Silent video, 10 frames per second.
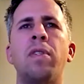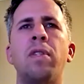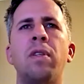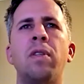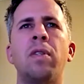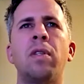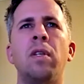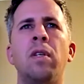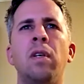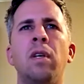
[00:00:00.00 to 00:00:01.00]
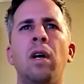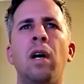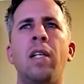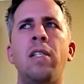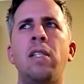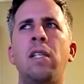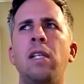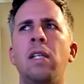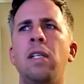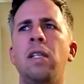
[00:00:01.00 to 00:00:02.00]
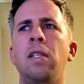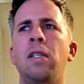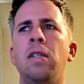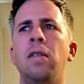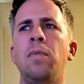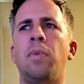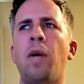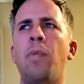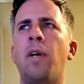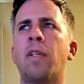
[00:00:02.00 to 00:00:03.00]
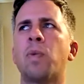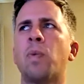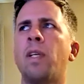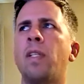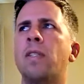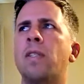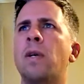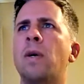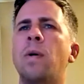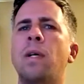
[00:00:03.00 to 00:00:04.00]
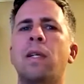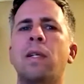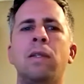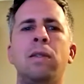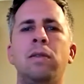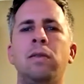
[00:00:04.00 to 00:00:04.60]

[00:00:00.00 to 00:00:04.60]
So I see buy box wins going